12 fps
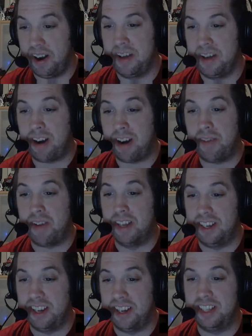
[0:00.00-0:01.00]
good paragraph
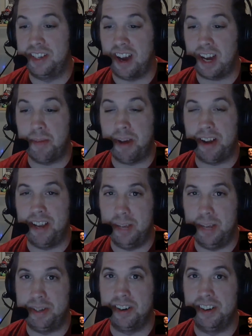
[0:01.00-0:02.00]
because it does talk about
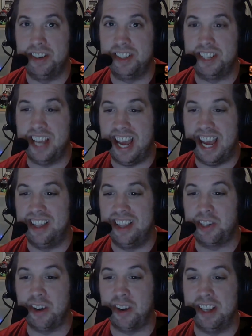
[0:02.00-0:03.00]
hipsters and the
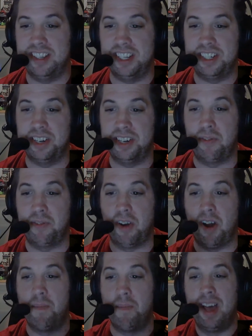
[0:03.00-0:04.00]
transition
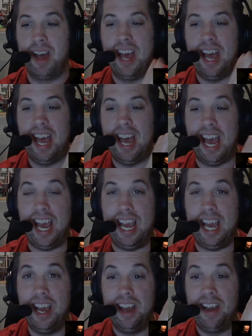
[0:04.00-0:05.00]
from a